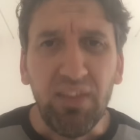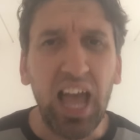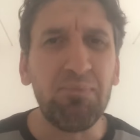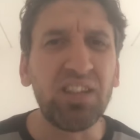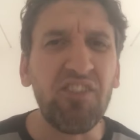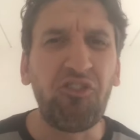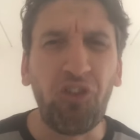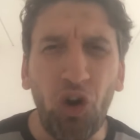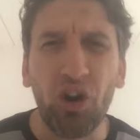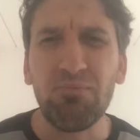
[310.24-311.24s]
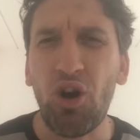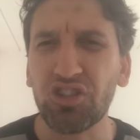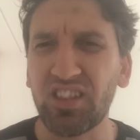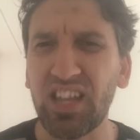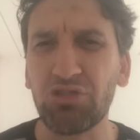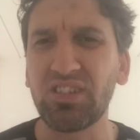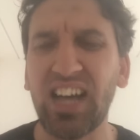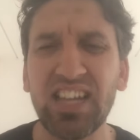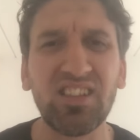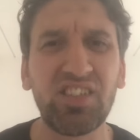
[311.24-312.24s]
I believe four Master 1000
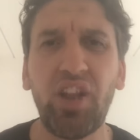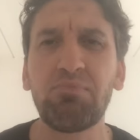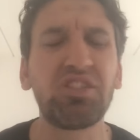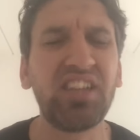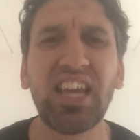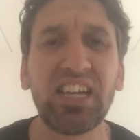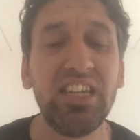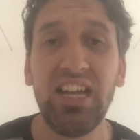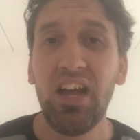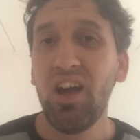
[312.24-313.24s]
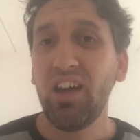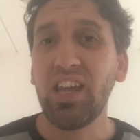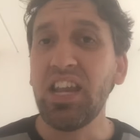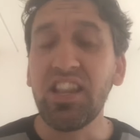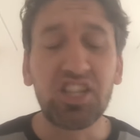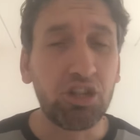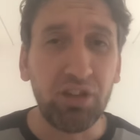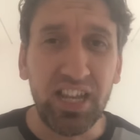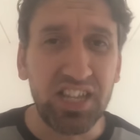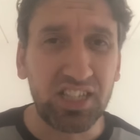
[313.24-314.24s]
titles, if I'm mistaken, in,
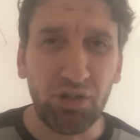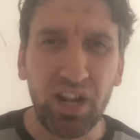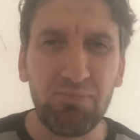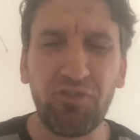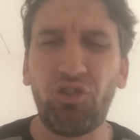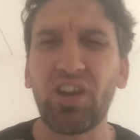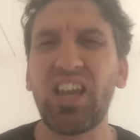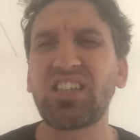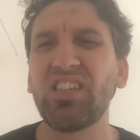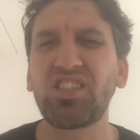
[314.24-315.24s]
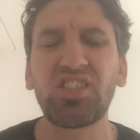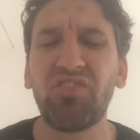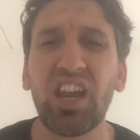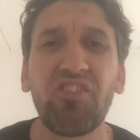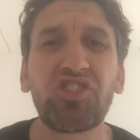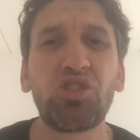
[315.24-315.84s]
in his career before Alexander Zverev.